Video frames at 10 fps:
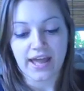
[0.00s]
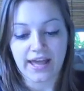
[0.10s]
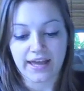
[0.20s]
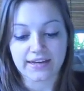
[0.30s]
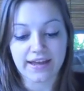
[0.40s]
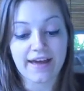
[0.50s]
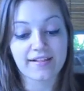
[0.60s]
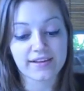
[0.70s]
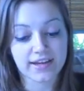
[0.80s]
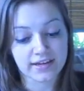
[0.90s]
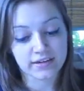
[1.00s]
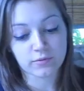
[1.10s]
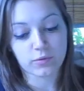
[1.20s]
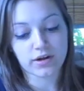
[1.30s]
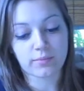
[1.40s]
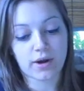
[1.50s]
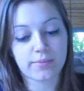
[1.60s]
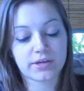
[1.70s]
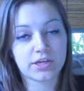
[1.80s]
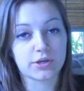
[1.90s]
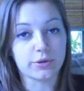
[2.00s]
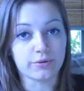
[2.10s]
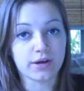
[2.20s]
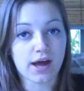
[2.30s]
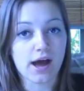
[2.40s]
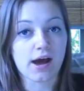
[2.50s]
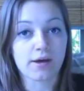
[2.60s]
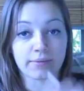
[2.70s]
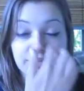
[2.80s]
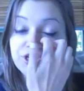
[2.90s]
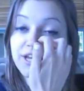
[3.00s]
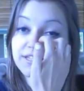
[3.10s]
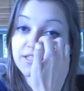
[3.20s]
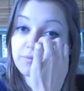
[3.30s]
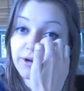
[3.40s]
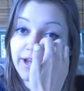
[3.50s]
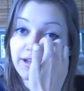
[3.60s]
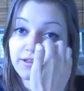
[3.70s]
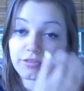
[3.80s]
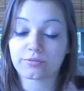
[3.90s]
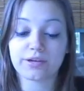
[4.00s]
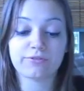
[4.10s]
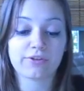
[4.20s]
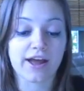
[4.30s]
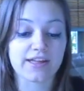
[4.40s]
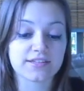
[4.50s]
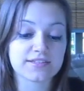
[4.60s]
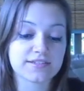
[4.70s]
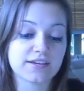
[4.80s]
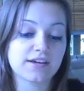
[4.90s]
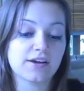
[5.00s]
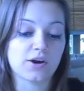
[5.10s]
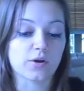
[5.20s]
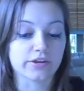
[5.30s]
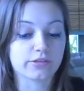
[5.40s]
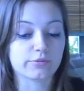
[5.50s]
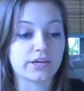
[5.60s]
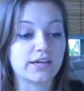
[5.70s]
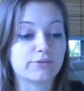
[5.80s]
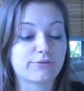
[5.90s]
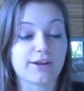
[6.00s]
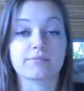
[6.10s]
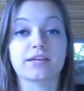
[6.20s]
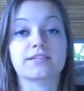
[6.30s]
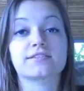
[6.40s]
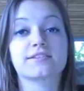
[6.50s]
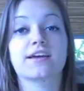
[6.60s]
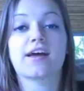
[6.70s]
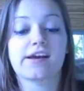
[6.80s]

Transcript: And Helen won a barbecue, and she gets to bring three friends, or three frenemies.